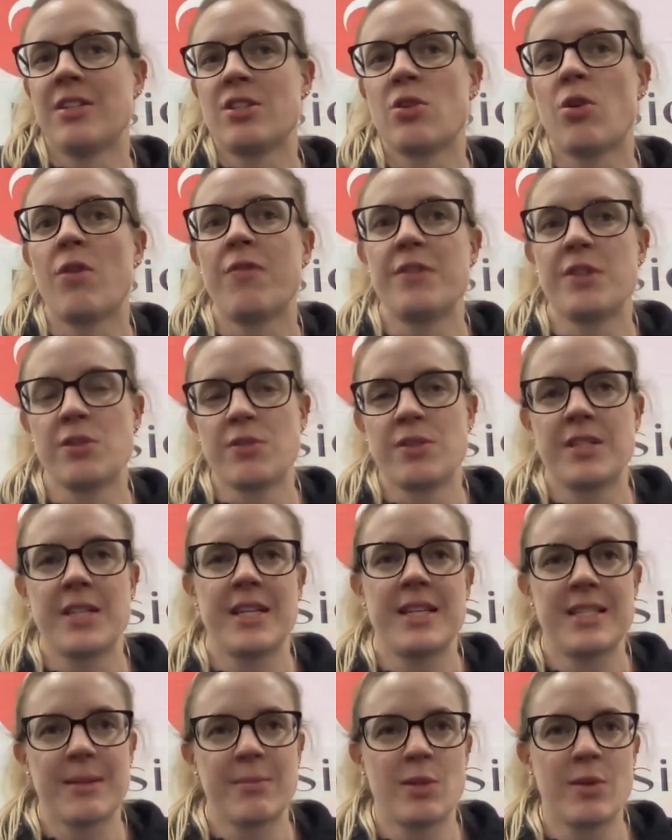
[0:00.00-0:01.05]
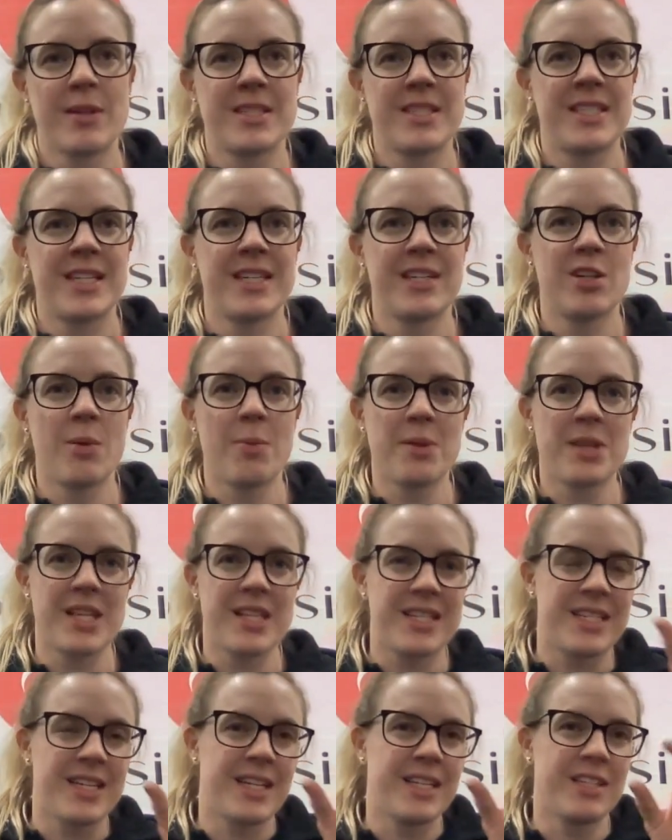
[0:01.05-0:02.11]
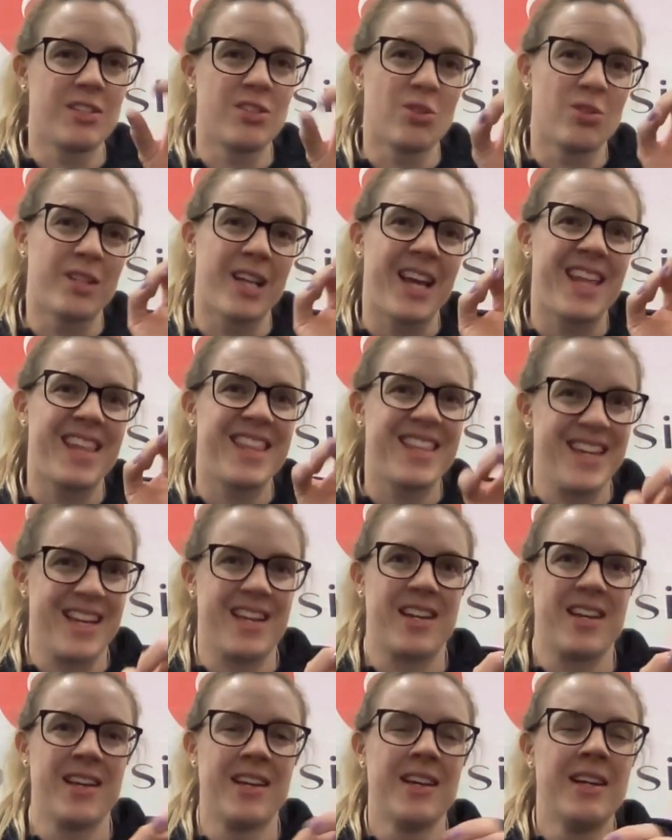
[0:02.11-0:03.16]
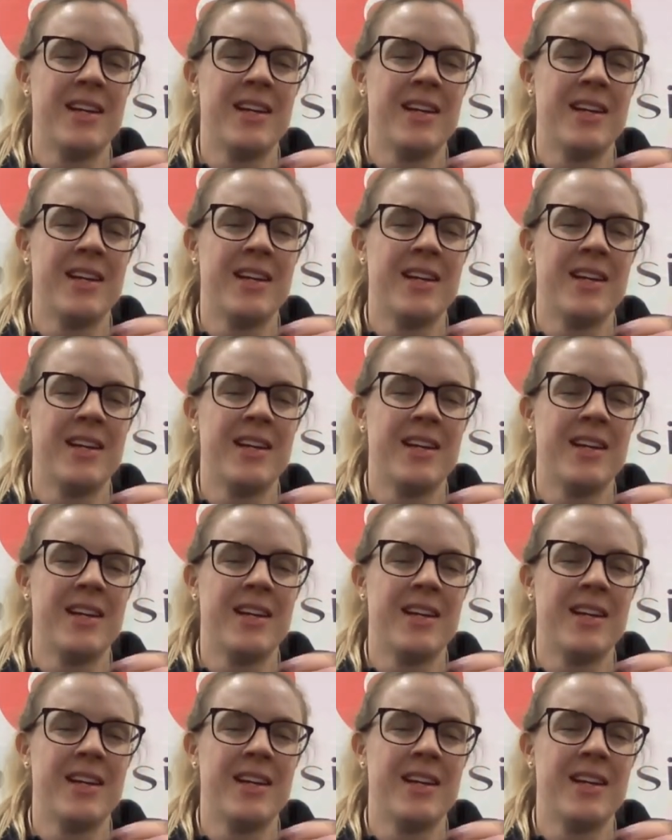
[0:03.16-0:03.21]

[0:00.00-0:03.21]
So often you'll see someone who has a tendinopathy, the tendon's all like thick.